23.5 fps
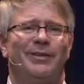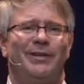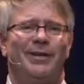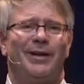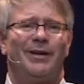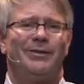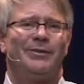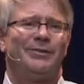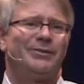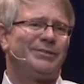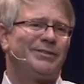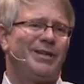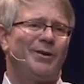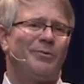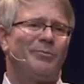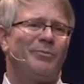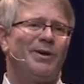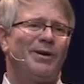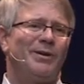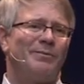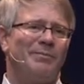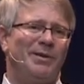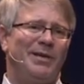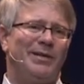understand
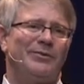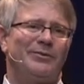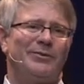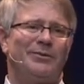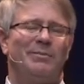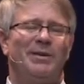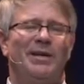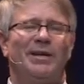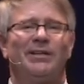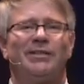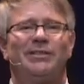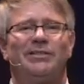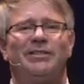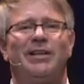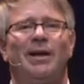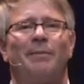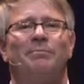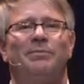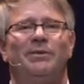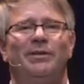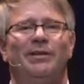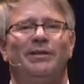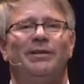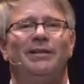what it means to be
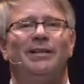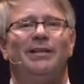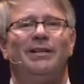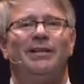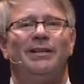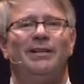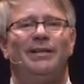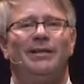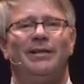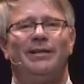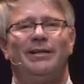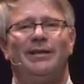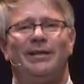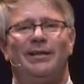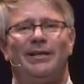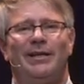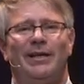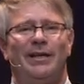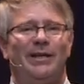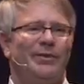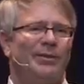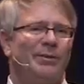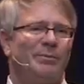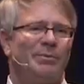accepted
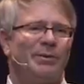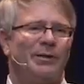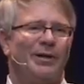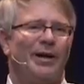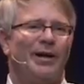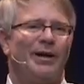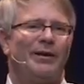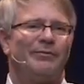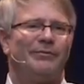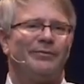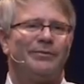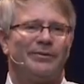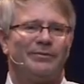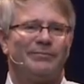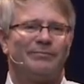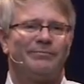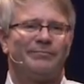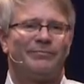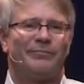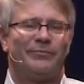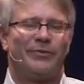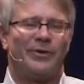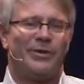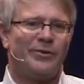in the beloved.
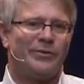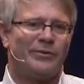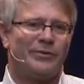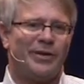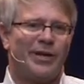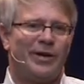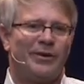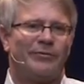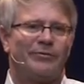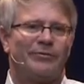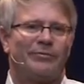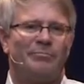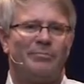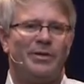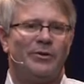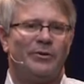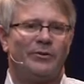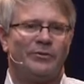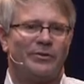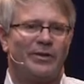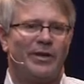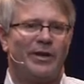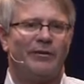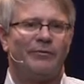For yourself, be
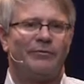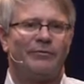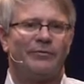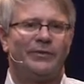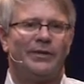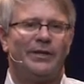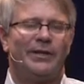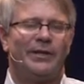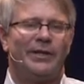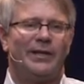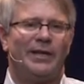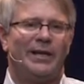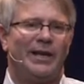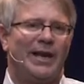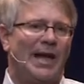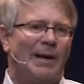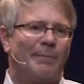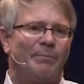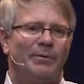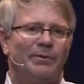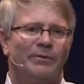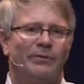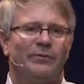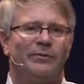yourself. It
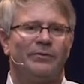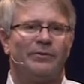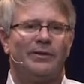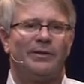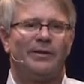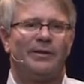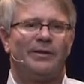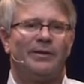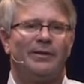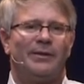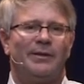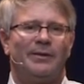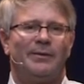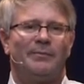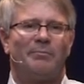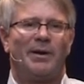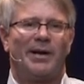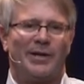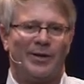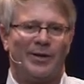happens by